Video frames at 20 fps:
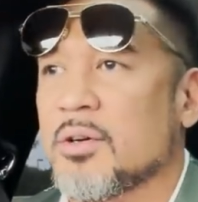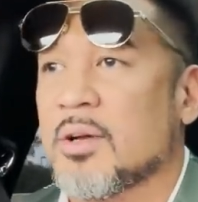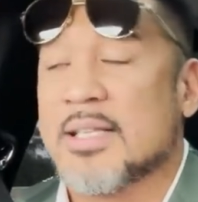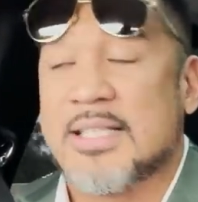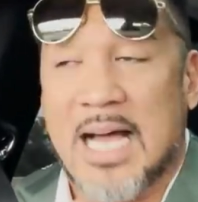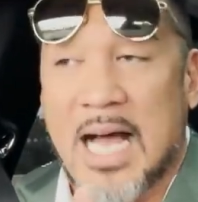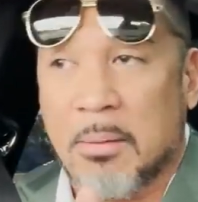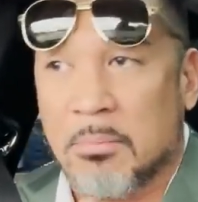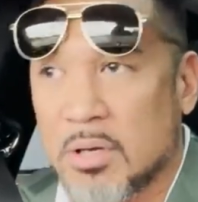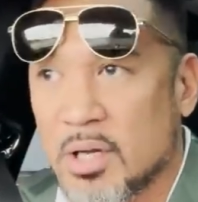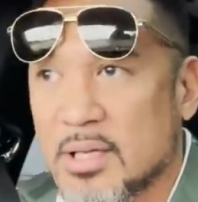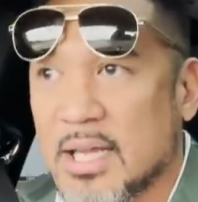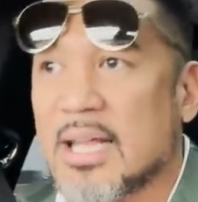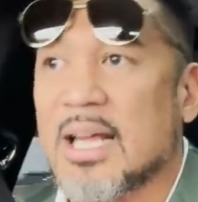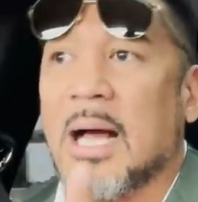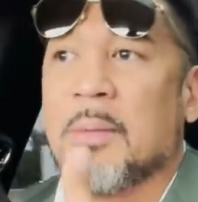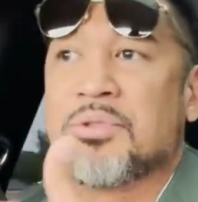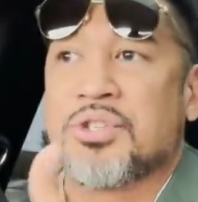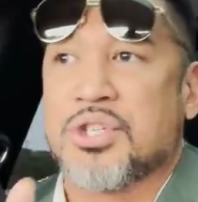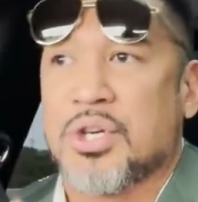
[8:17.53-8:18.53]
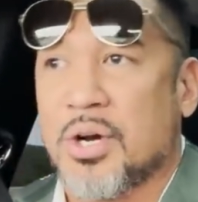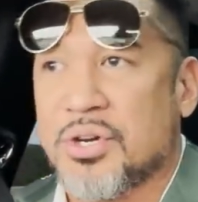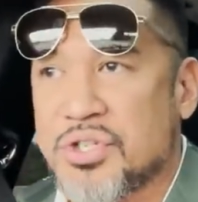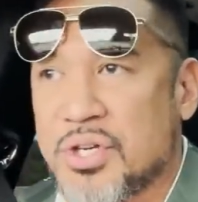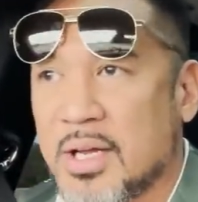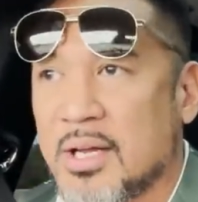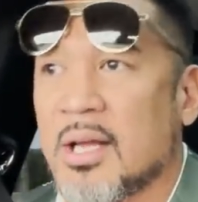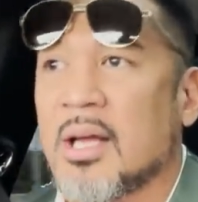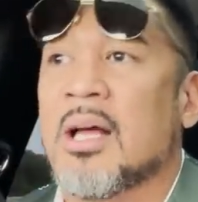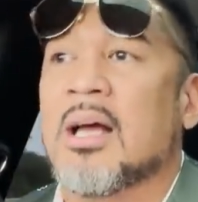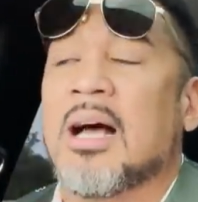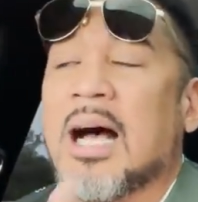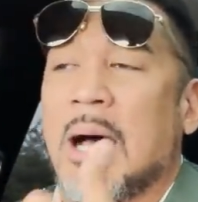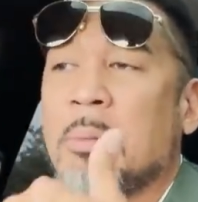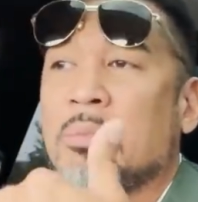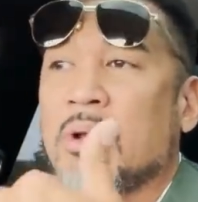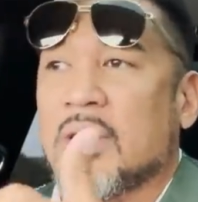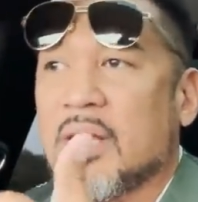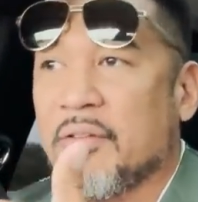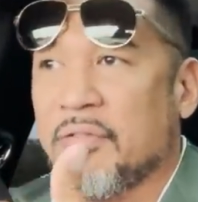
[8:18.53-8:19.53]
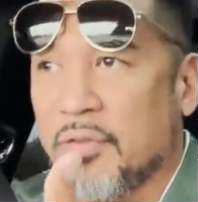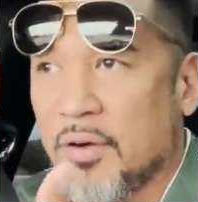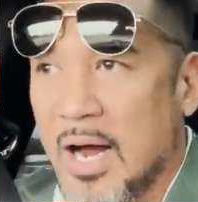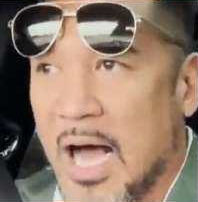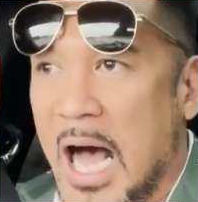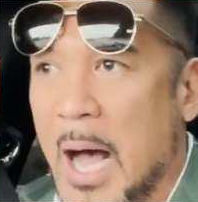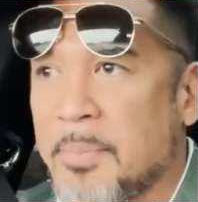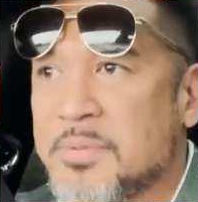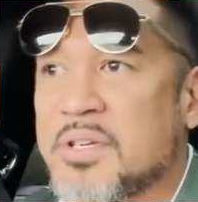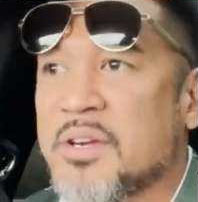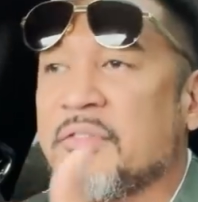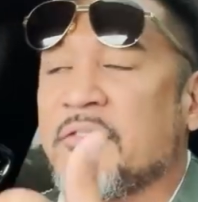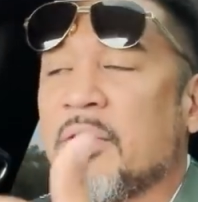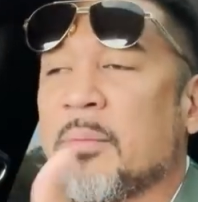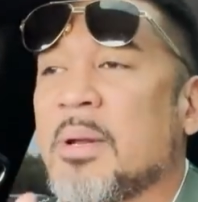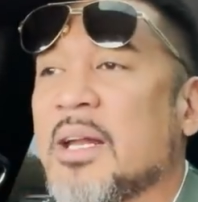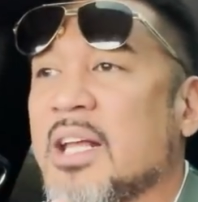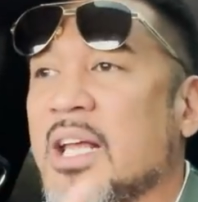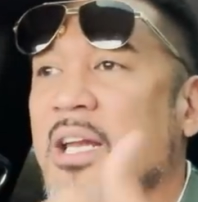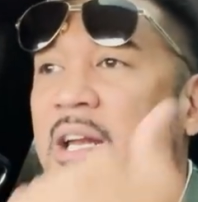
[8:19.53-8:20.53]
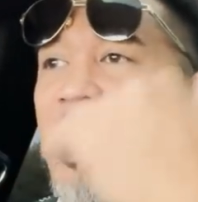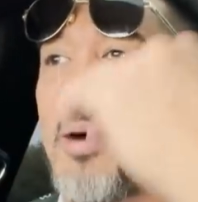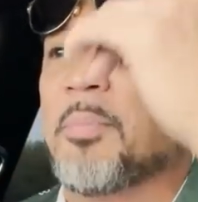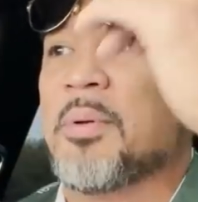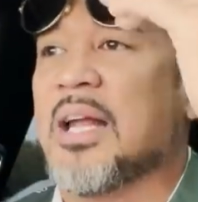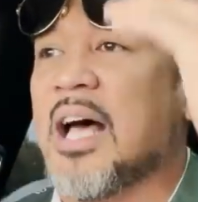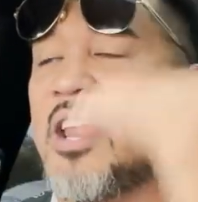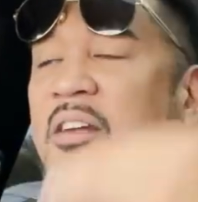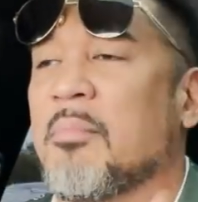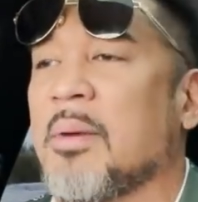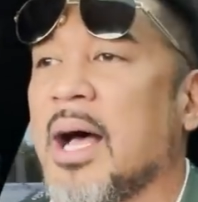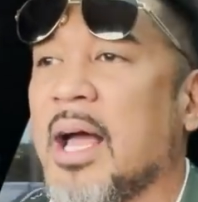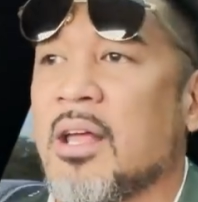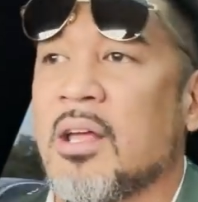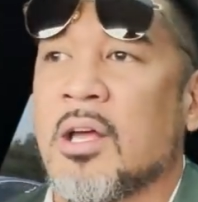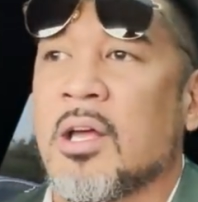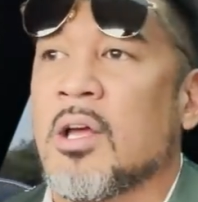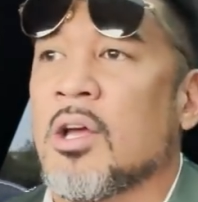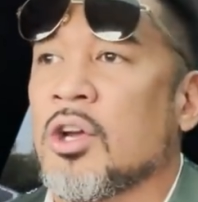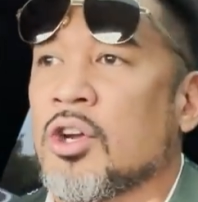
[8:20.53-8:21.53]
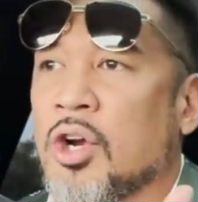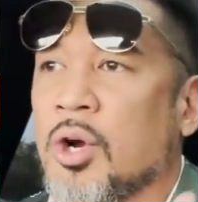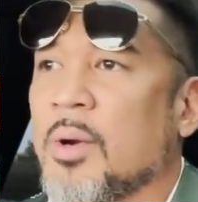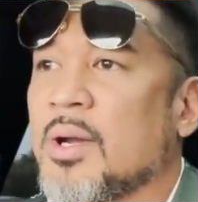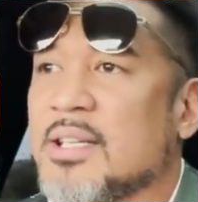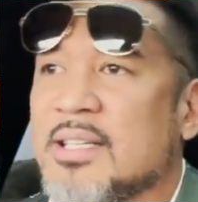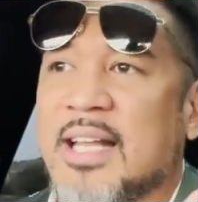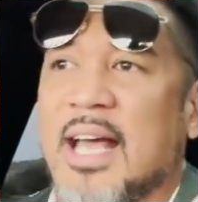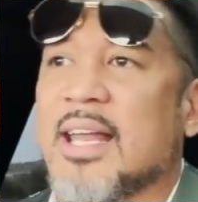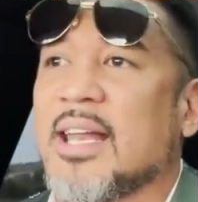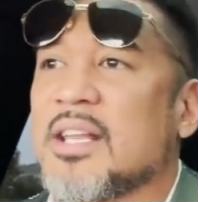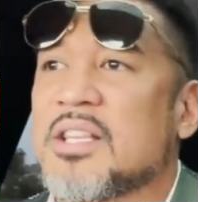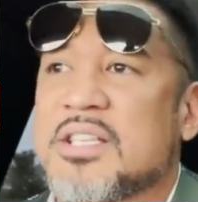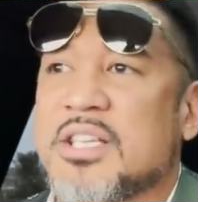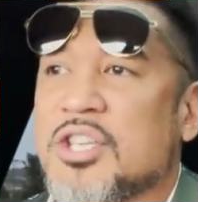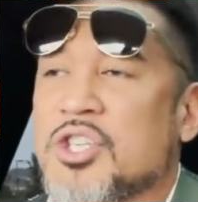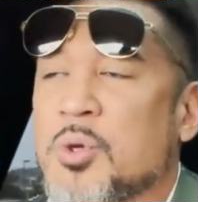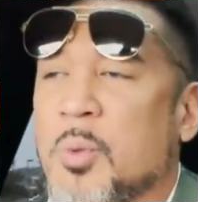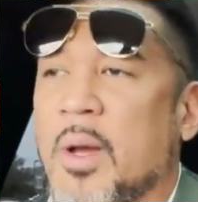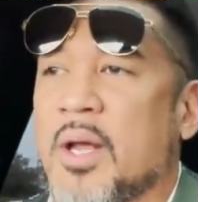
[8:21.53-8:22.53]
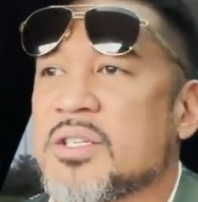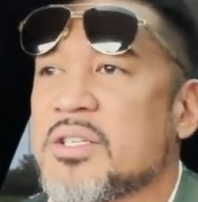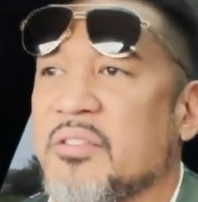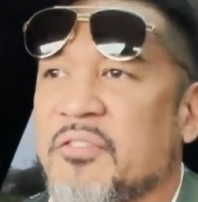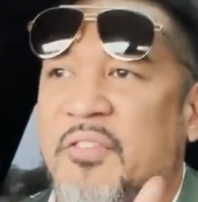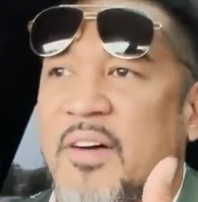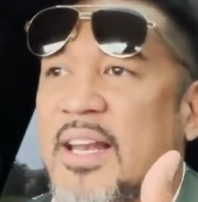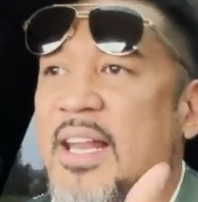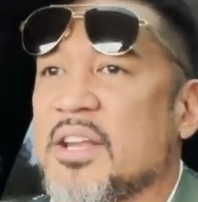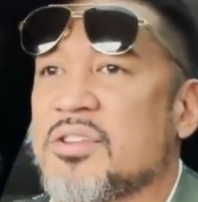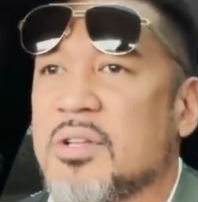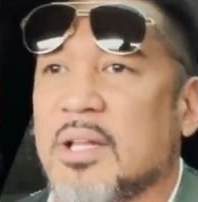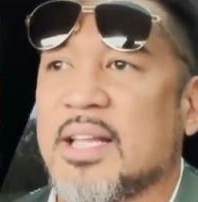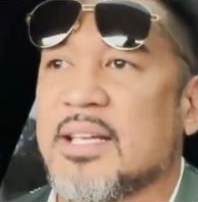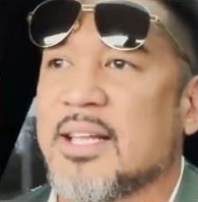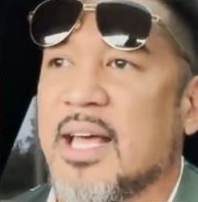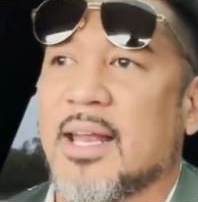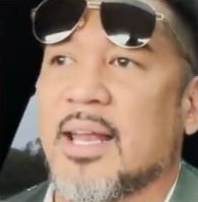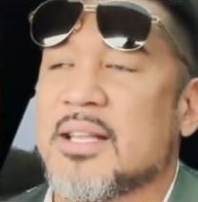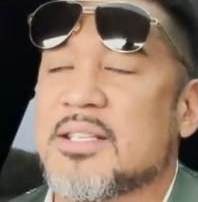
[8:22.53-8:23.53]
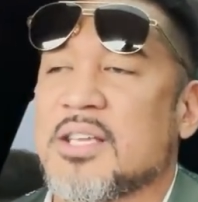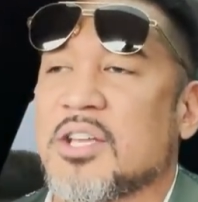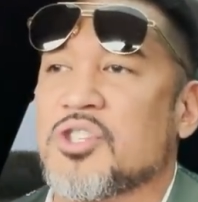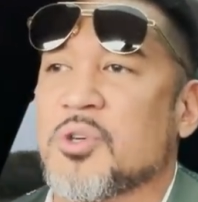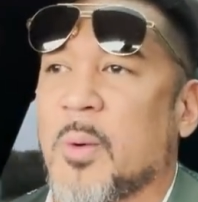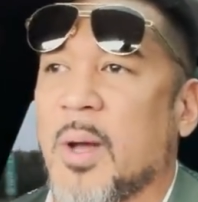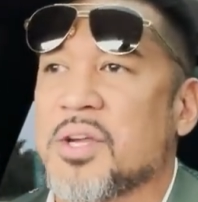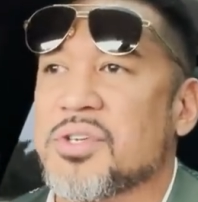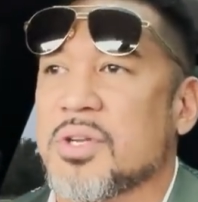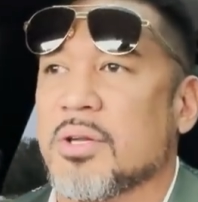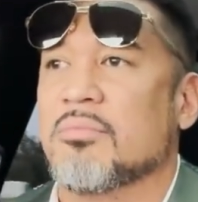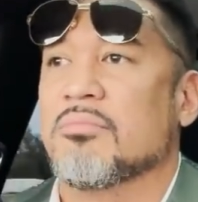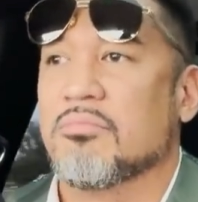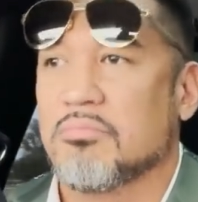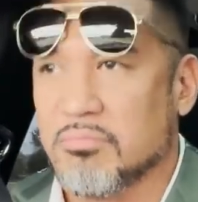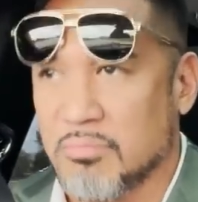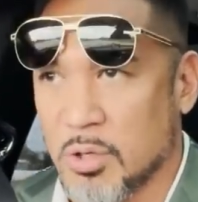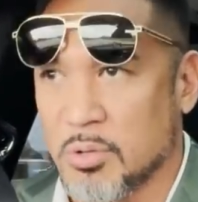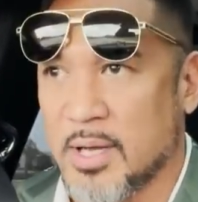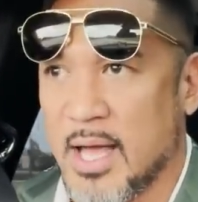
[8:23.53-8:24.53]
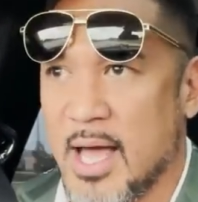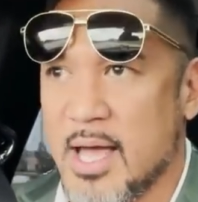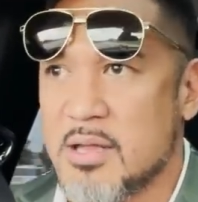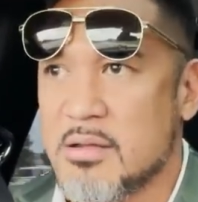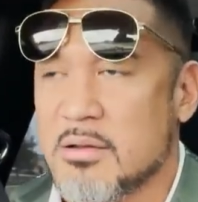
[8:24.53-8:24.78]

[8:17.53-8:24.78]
Because I'm looking, I'm searching, I'm looking for options for me to get up and out of my current dead-end situation, financially dead-end situation, okay?